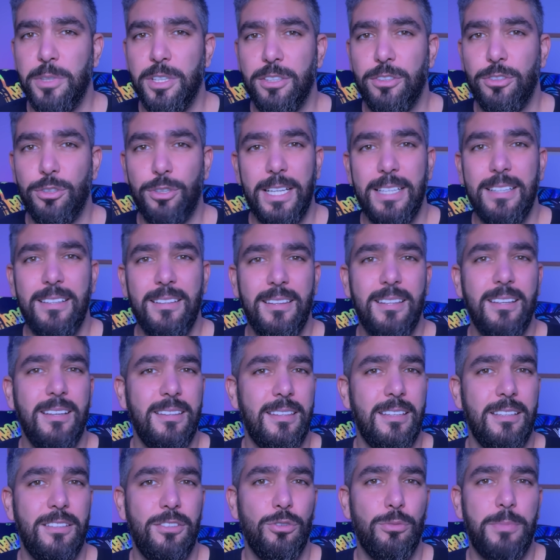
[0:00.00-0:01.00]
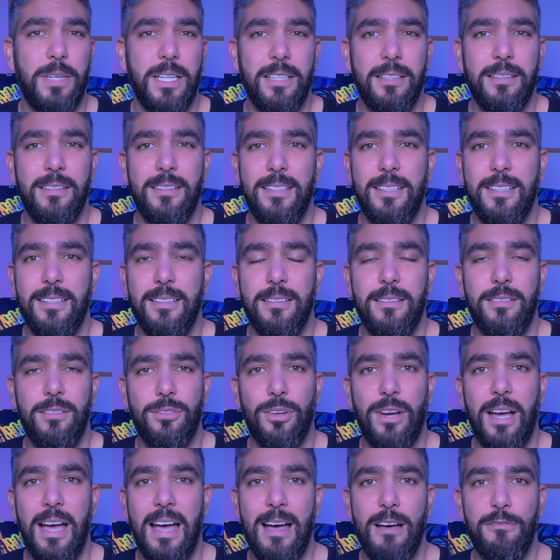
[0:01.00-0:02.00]
or anything that you might need
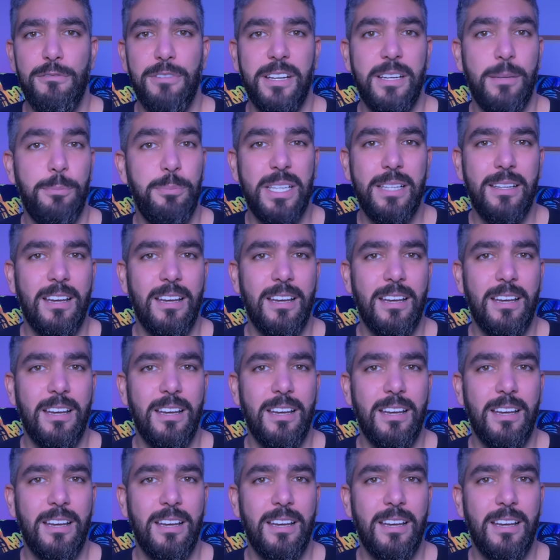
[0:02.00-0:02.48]
to have in a PDF